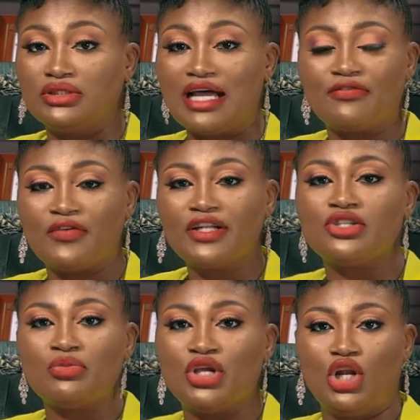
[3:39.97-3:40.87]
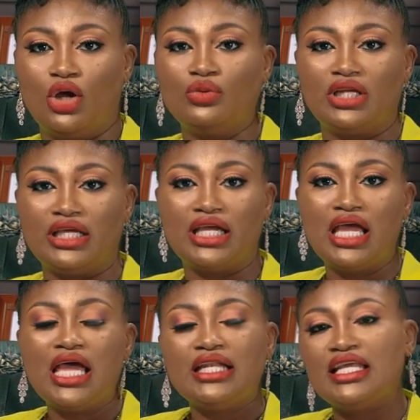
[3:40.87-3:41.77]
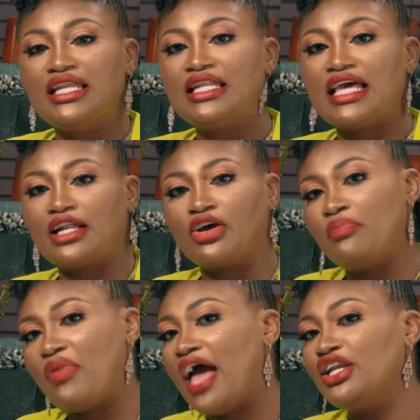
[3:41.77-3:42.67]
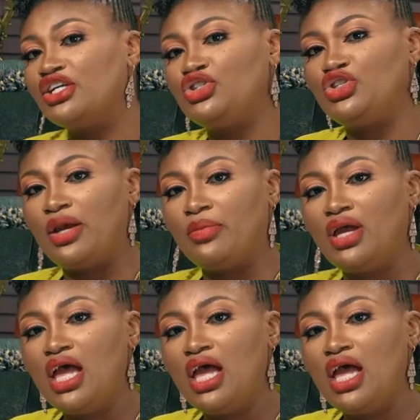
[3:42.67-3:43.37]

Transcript: They're afraid to be lonely. They need that companionship.